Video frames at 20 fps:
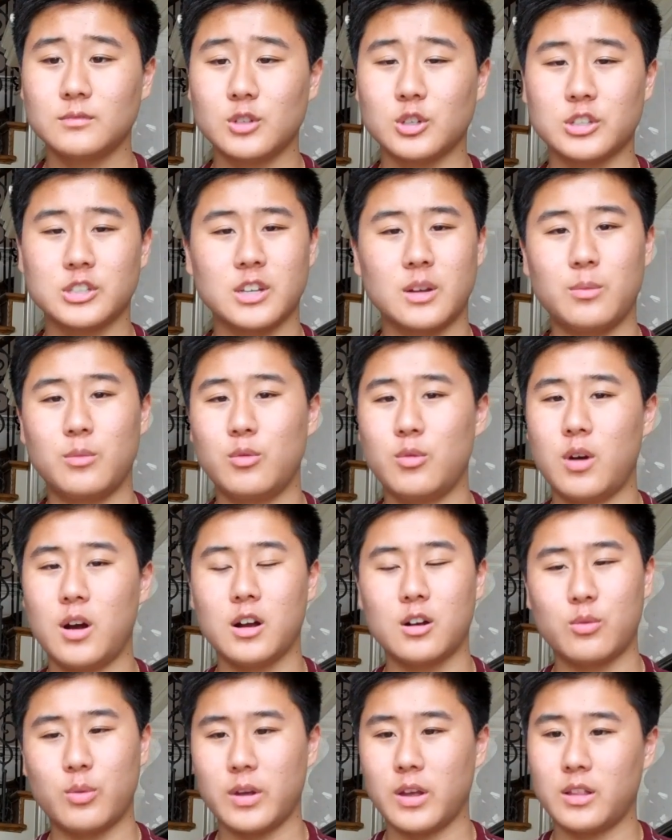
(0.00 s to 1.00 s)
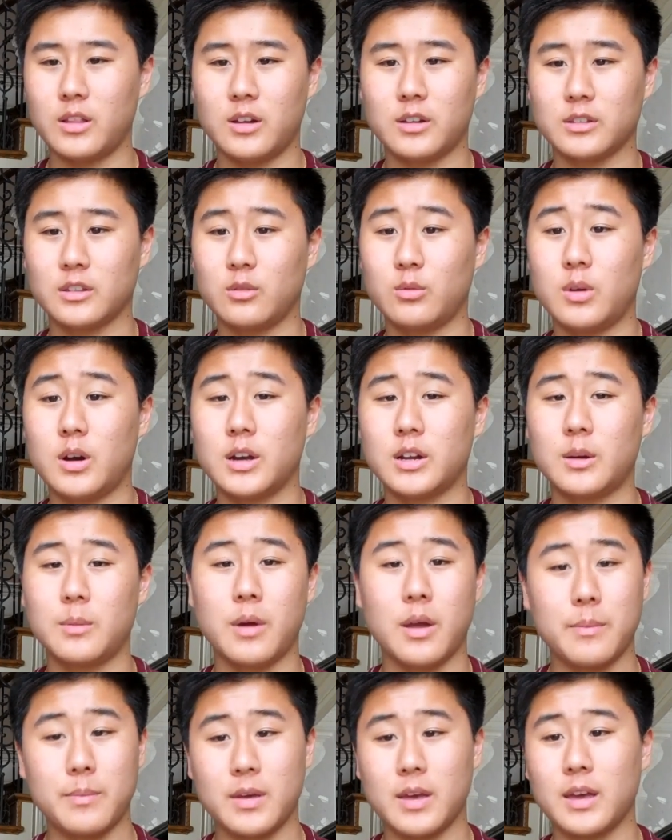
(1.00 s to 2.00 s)
Or some walkway along the water,
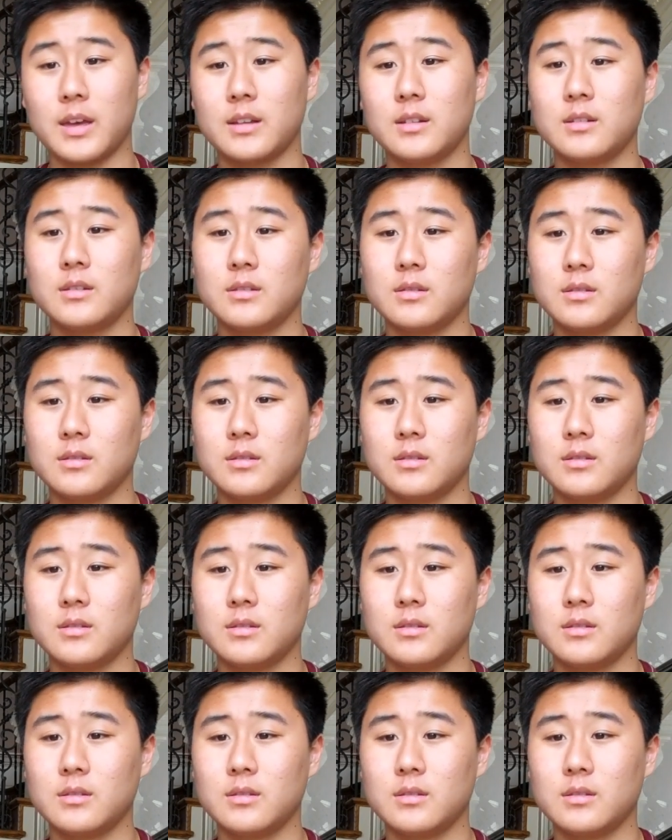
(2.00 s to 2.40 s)
my bad.